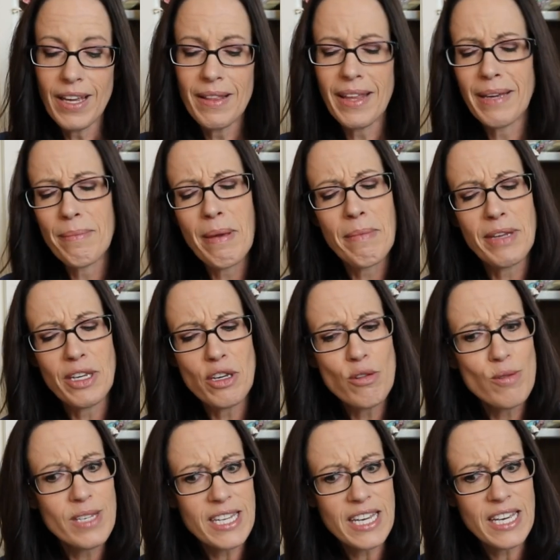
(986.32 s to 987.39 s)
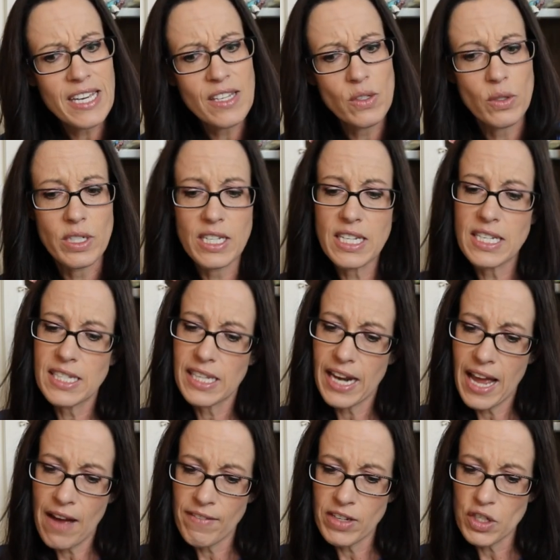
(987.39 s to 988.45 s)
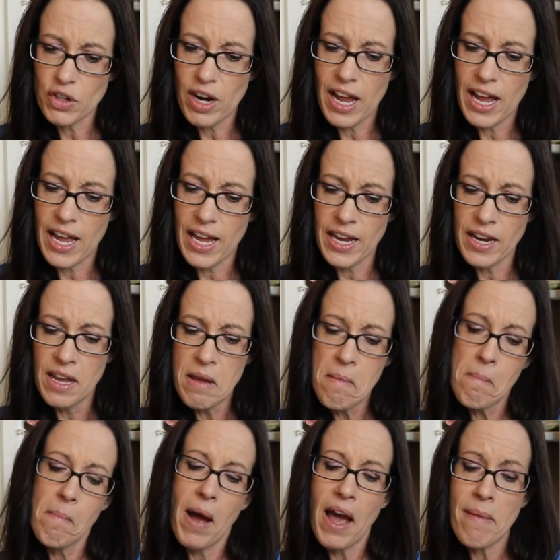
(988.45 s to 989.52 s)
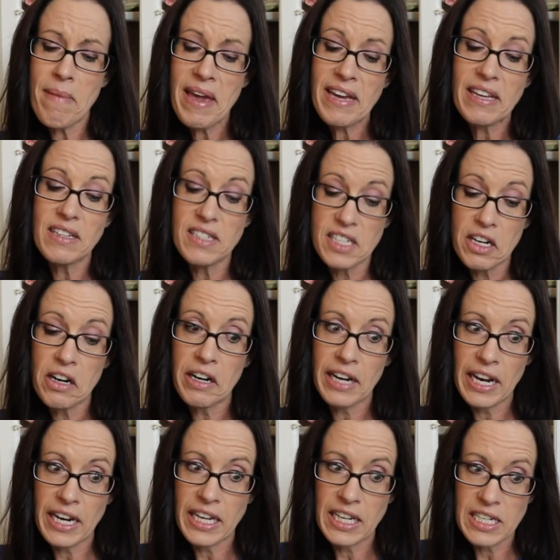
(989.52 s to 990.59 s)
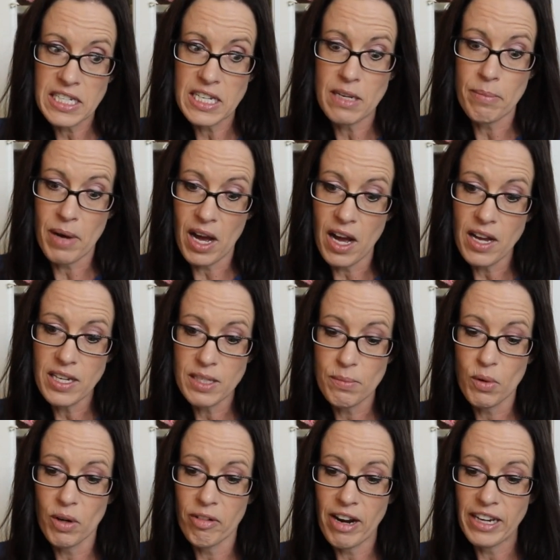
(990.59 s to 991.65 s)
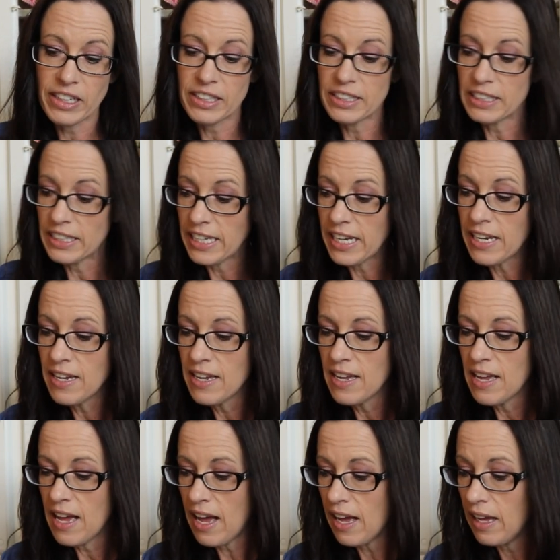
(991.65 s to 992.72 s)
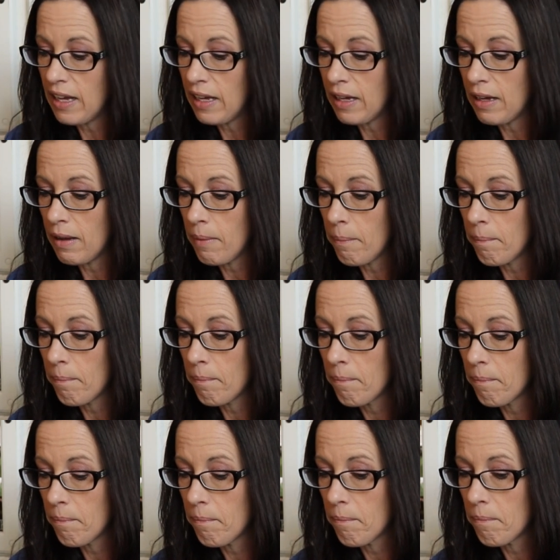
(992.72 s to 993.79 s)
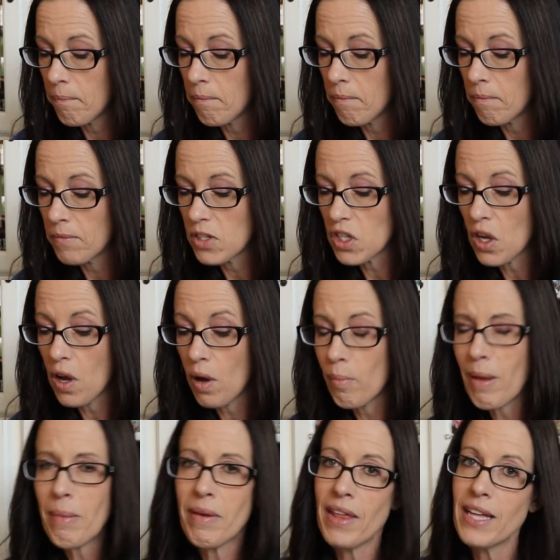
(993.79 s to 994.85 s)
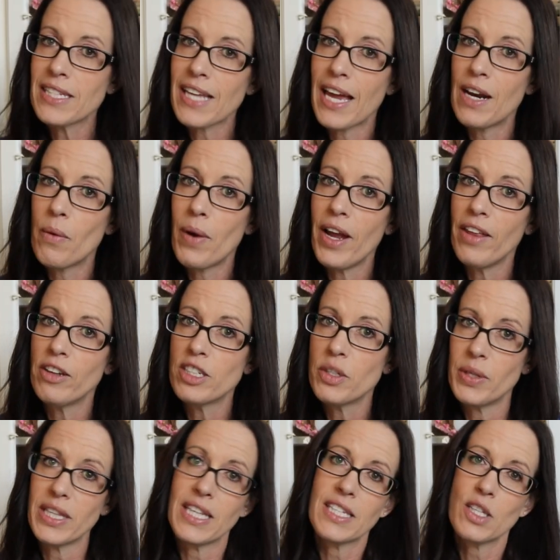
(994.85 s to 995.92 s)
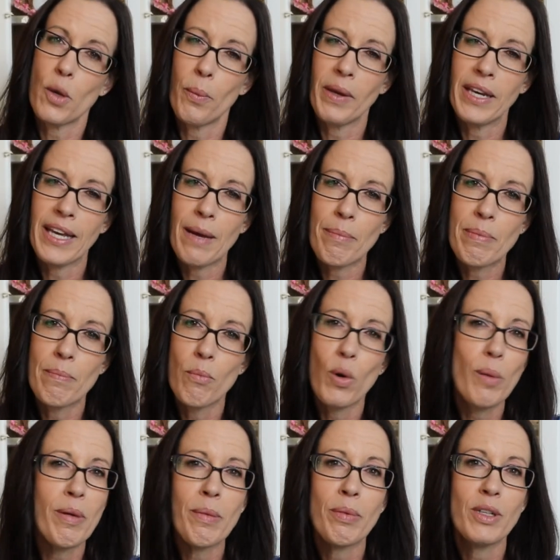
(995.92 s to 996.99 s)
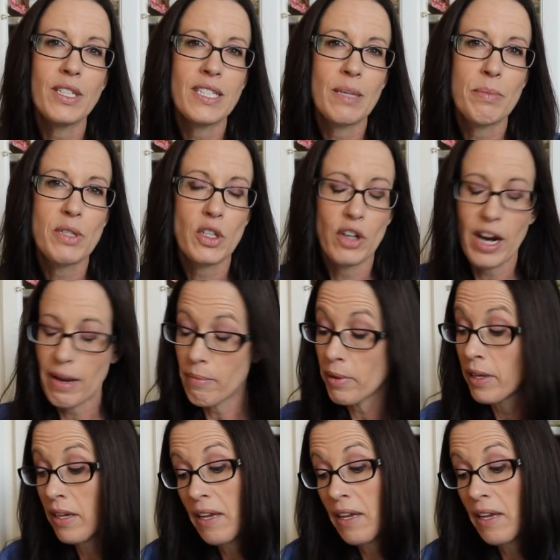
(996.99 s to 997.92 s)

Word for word: like maybe new teas or teas that I haven't tried, I may consider getting a tea box more regularly. Um, so maybe that's kind of why they're doing this, hoping to get more people to subscribe.